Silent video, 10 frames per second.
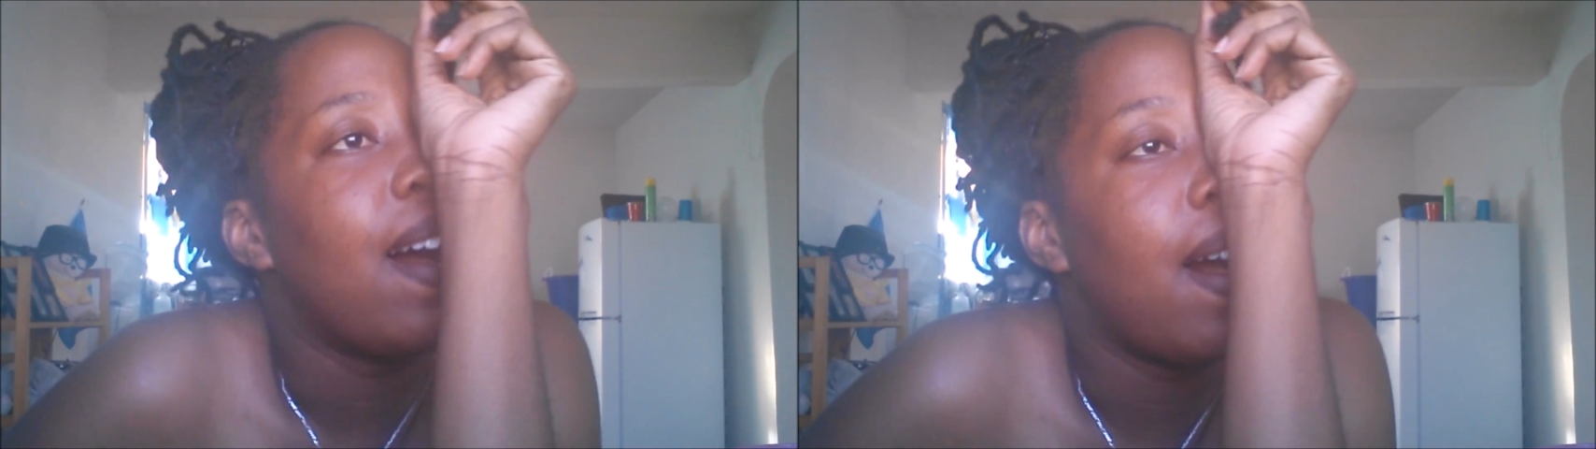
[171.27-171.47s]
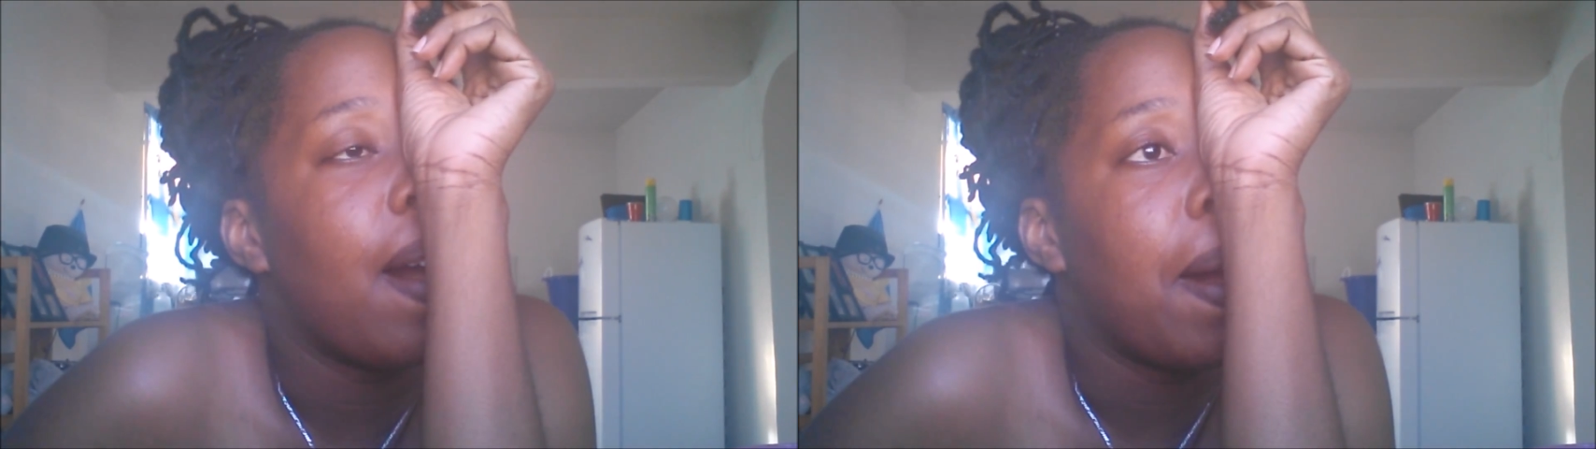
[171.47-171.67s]

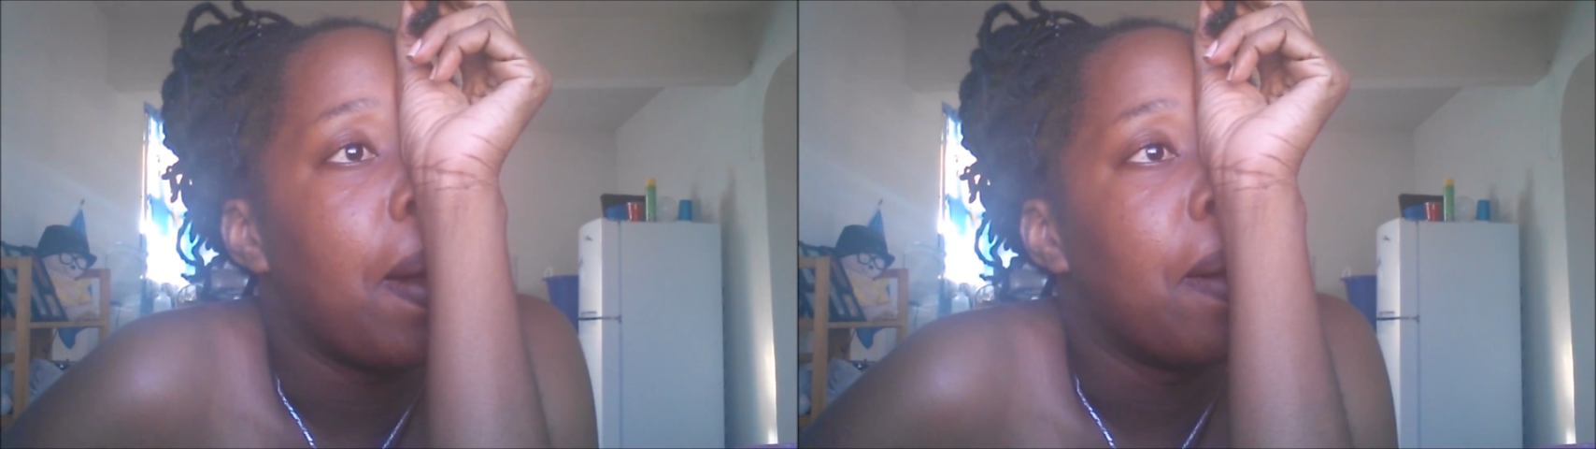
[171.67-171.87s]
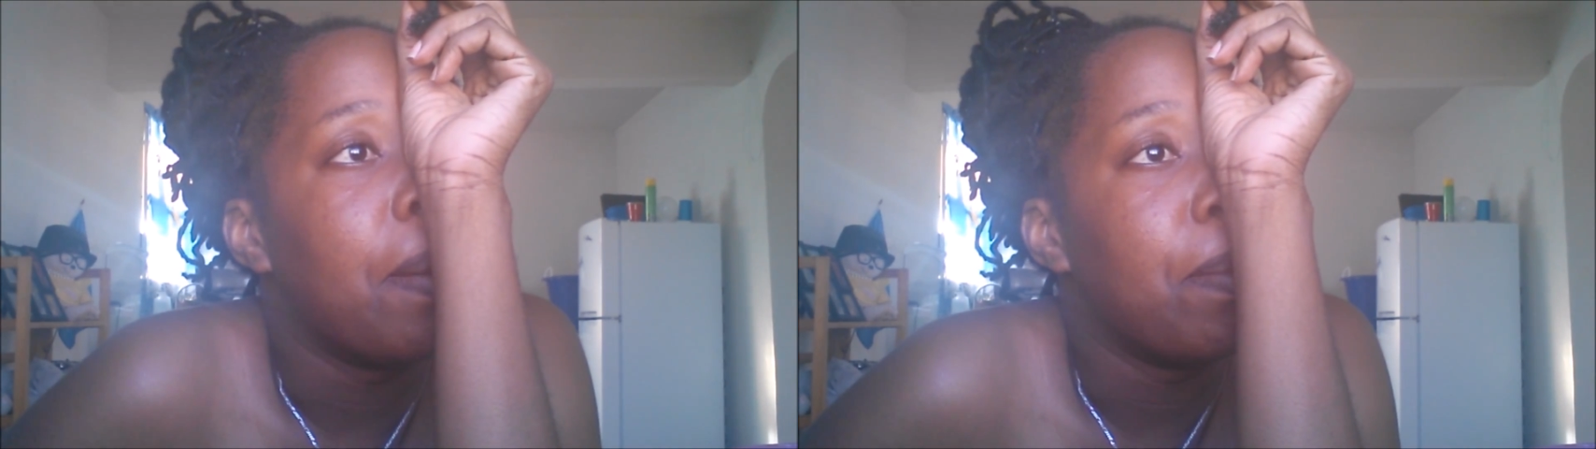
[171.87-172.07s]

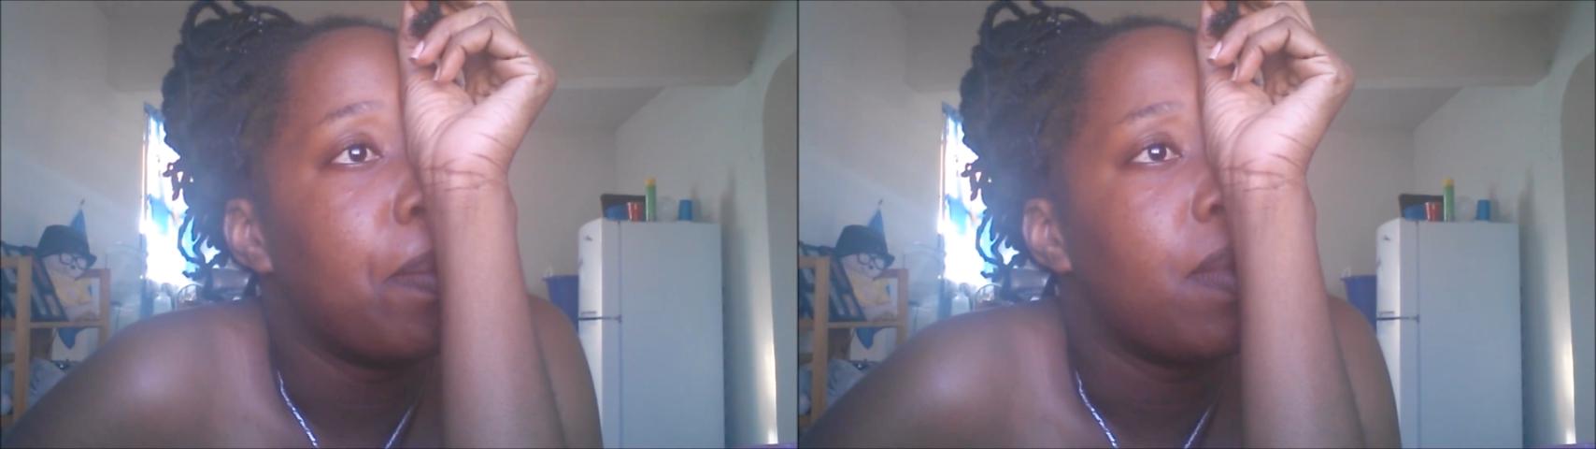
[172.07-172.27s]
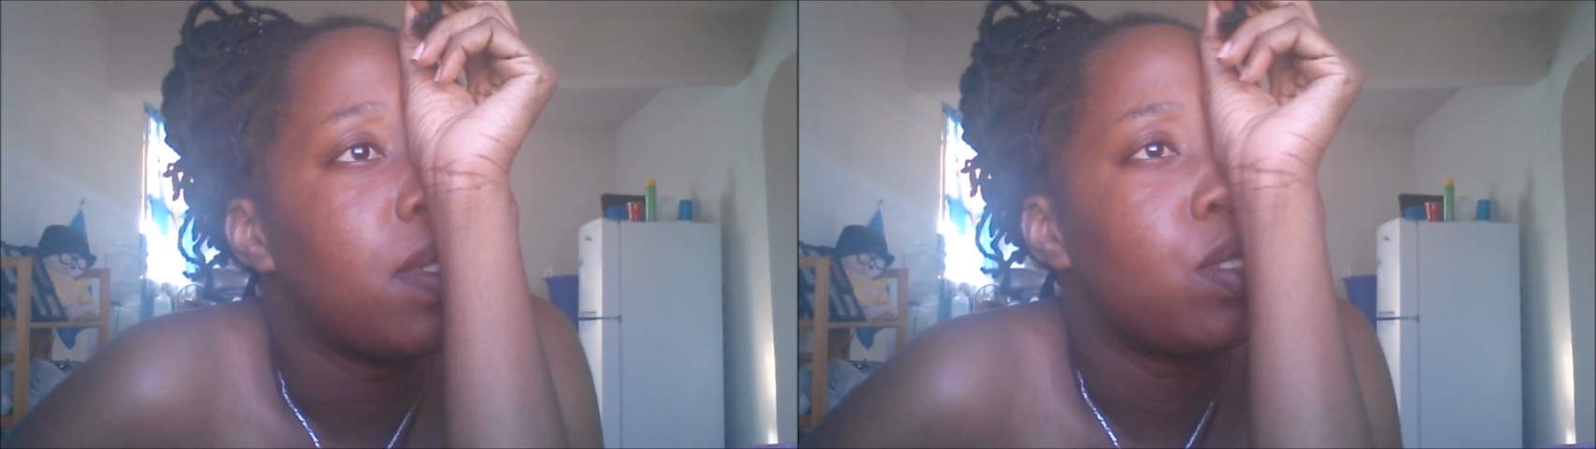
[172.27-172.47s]

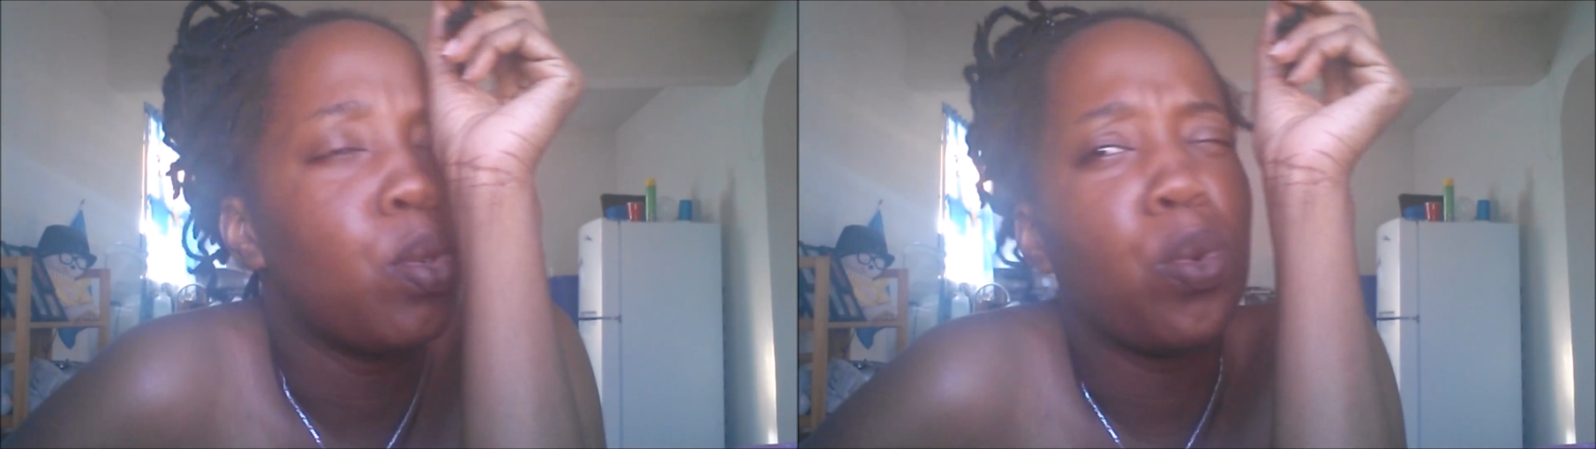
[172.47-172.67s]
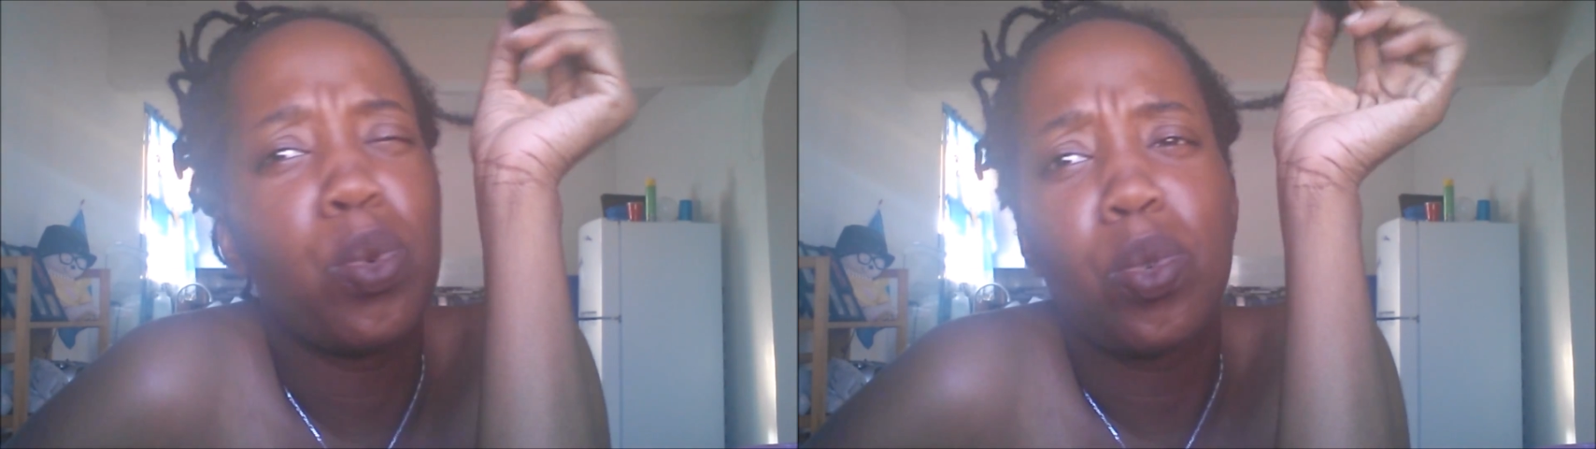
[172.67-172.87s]

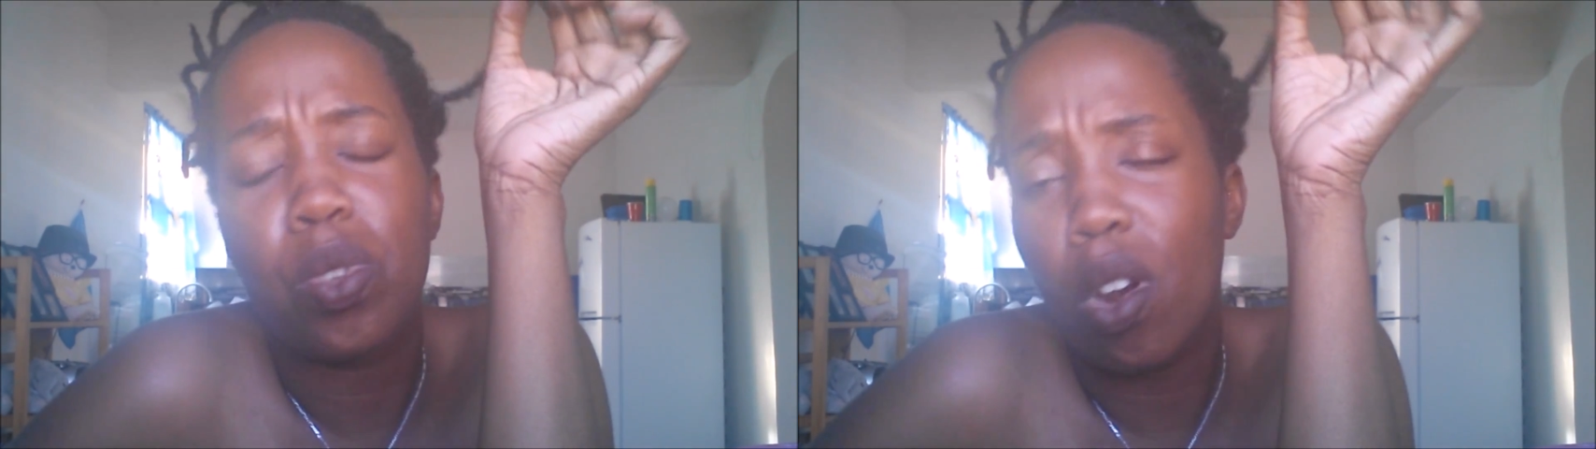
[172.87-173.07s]
2